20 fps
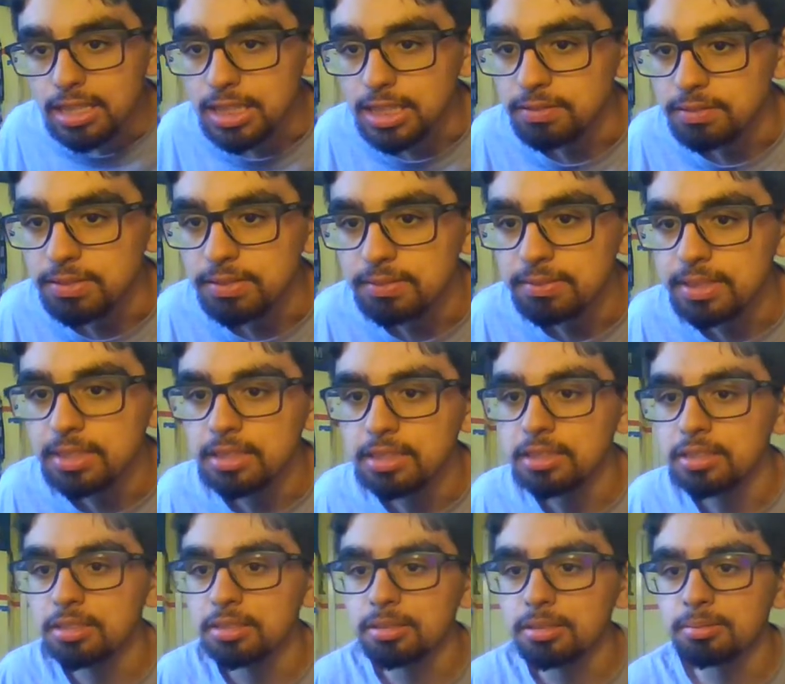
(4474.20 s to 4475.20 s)
It's
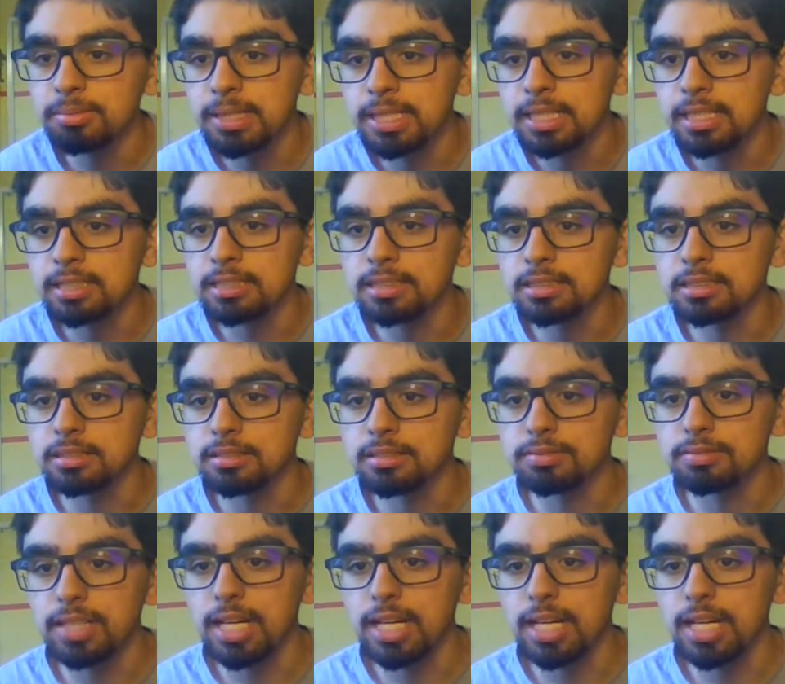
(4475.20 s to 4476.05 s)
52 miles